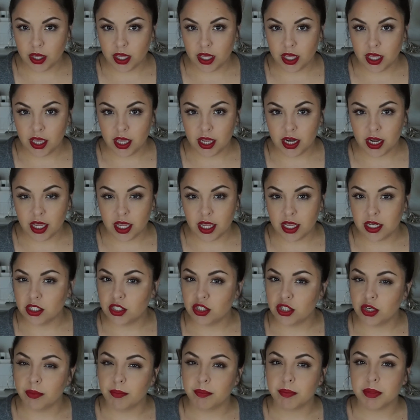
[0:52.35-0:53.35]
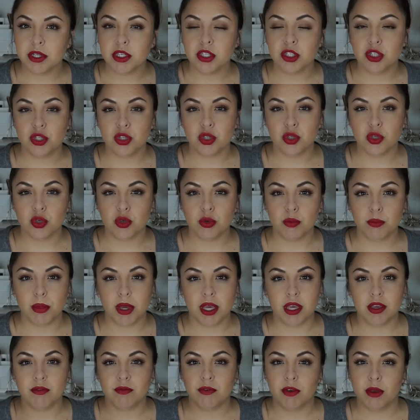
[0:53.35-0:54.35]
ahead and jump into
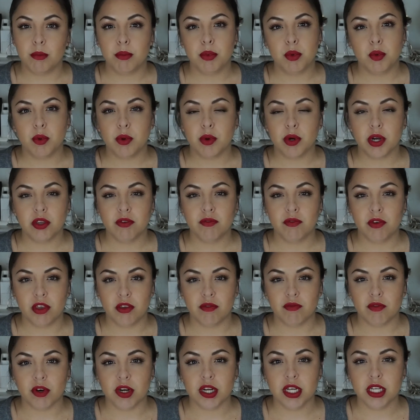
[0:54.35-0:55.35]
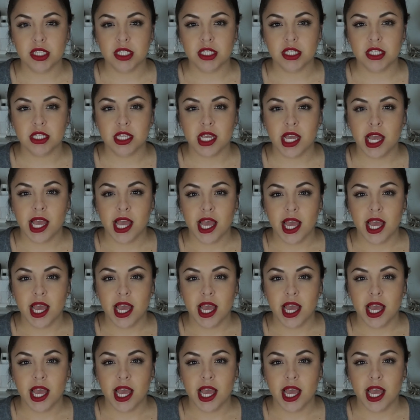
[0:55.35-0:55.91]
my February favorites.